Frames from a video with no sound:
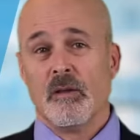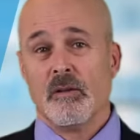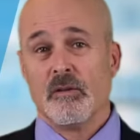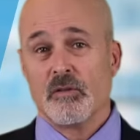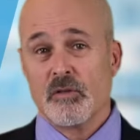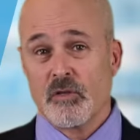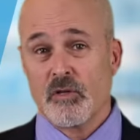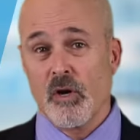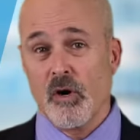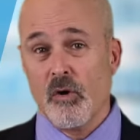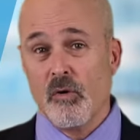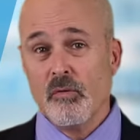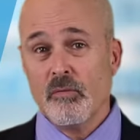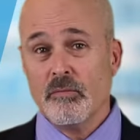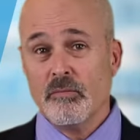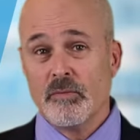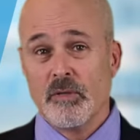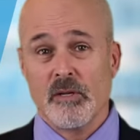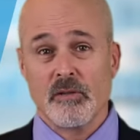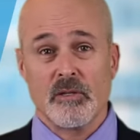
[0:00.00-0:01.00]

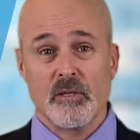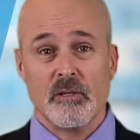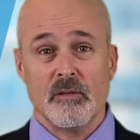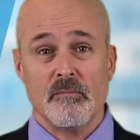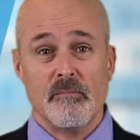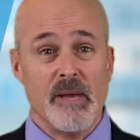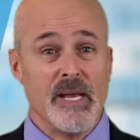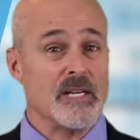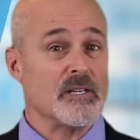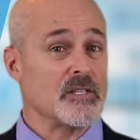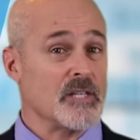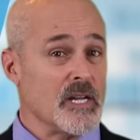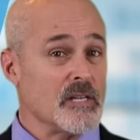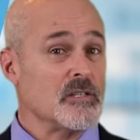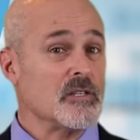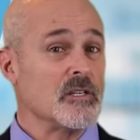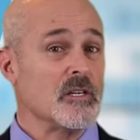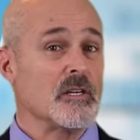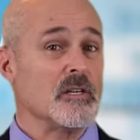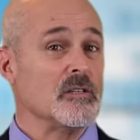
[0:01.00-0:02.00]
So, does it make
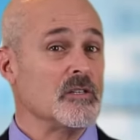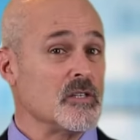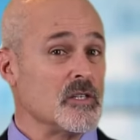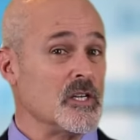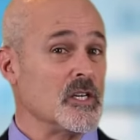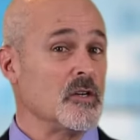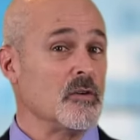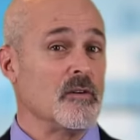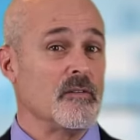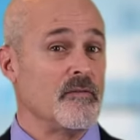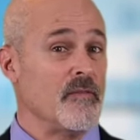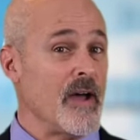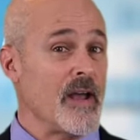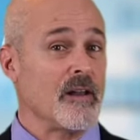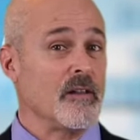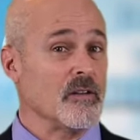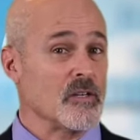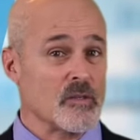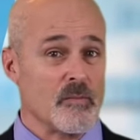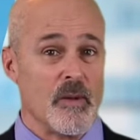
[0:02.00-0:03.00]
sense to consider a
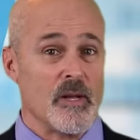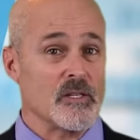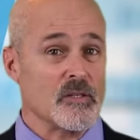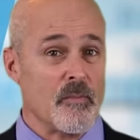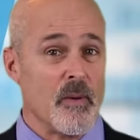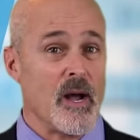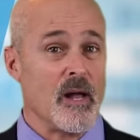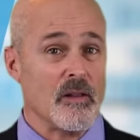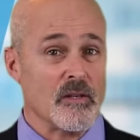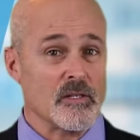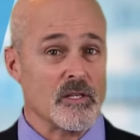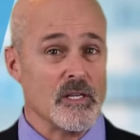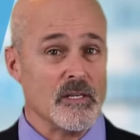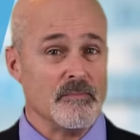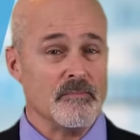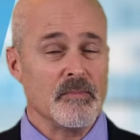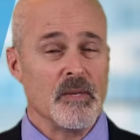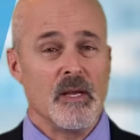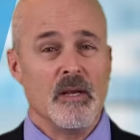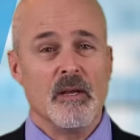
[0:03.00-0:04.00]
final expense
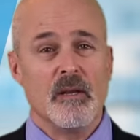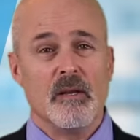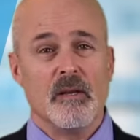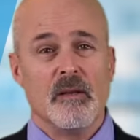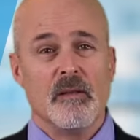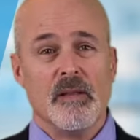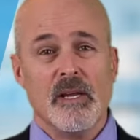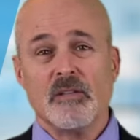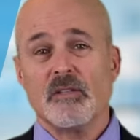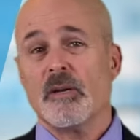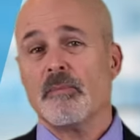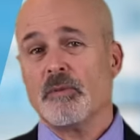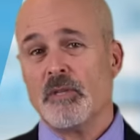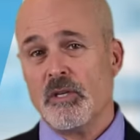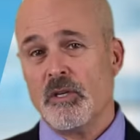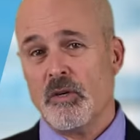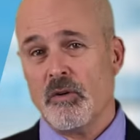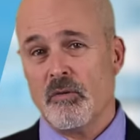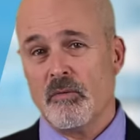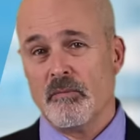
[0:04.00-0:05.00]
policy? That's up
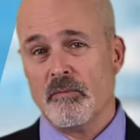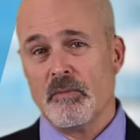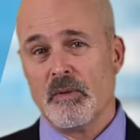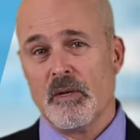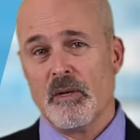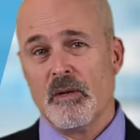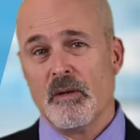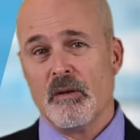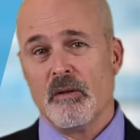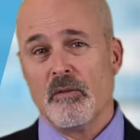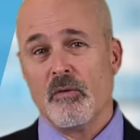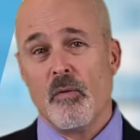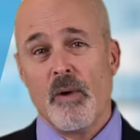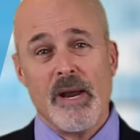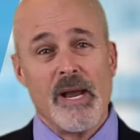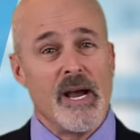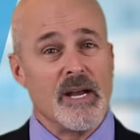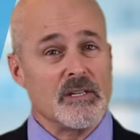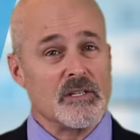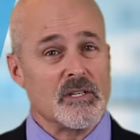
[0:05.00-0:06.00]
to you. The
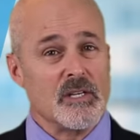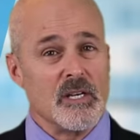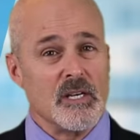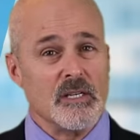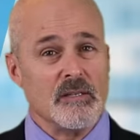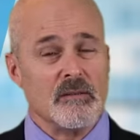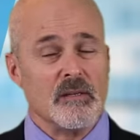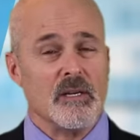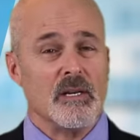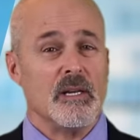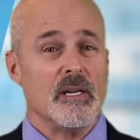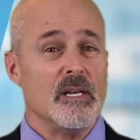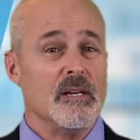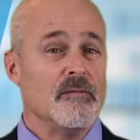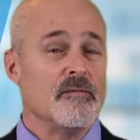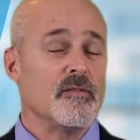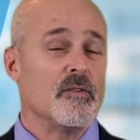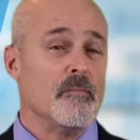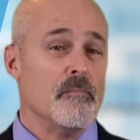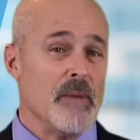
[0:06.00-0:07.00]
way I see it,
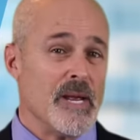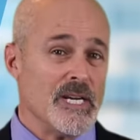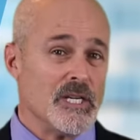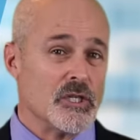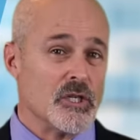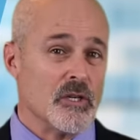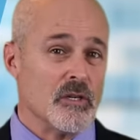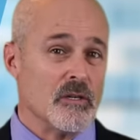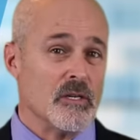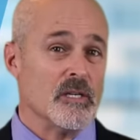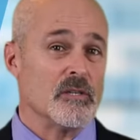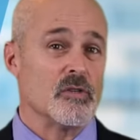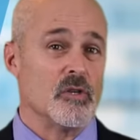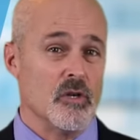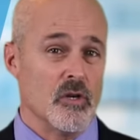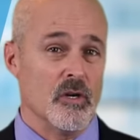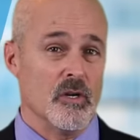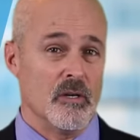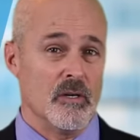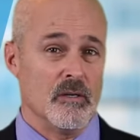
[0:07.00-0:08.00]
information is
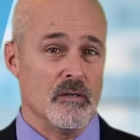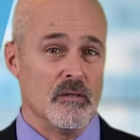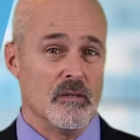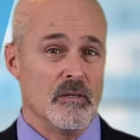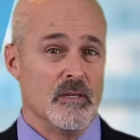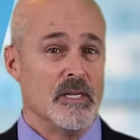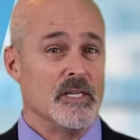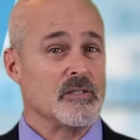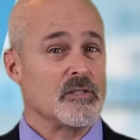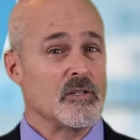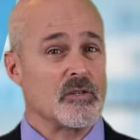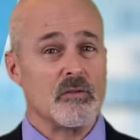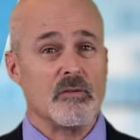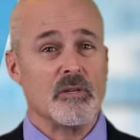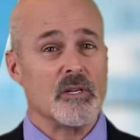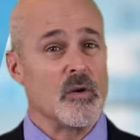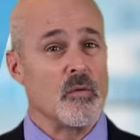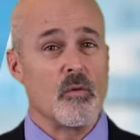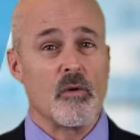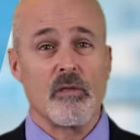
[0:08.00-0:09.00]
good. It's
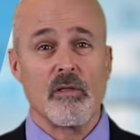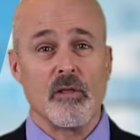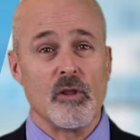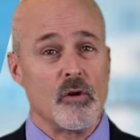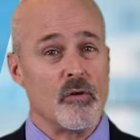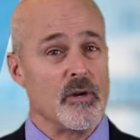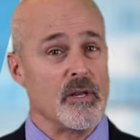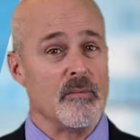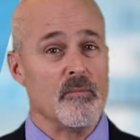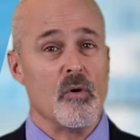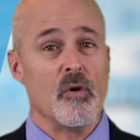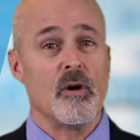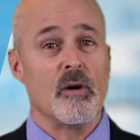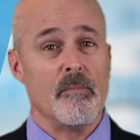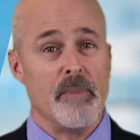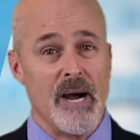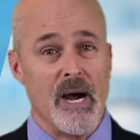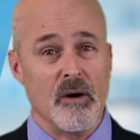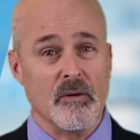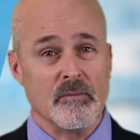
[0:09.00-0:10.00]
certainly worth learning more
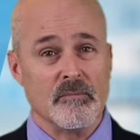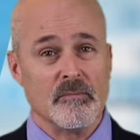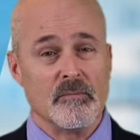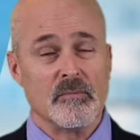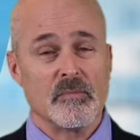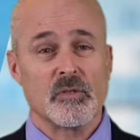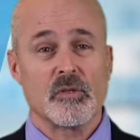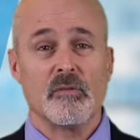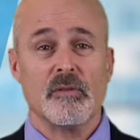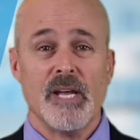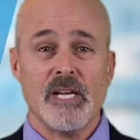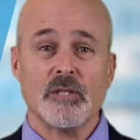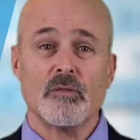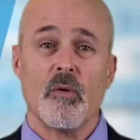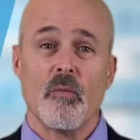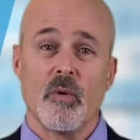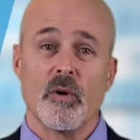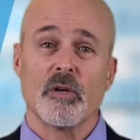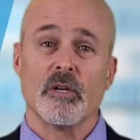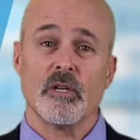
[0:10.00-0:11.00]
about. So that's
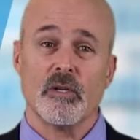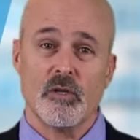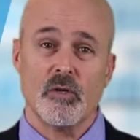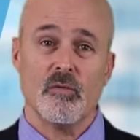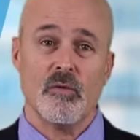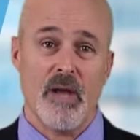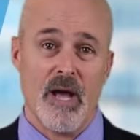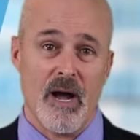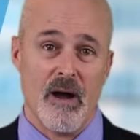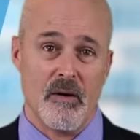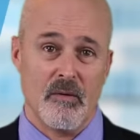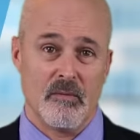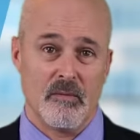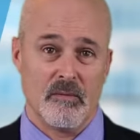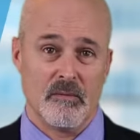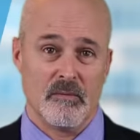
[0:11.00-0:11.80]
what we're going to do now.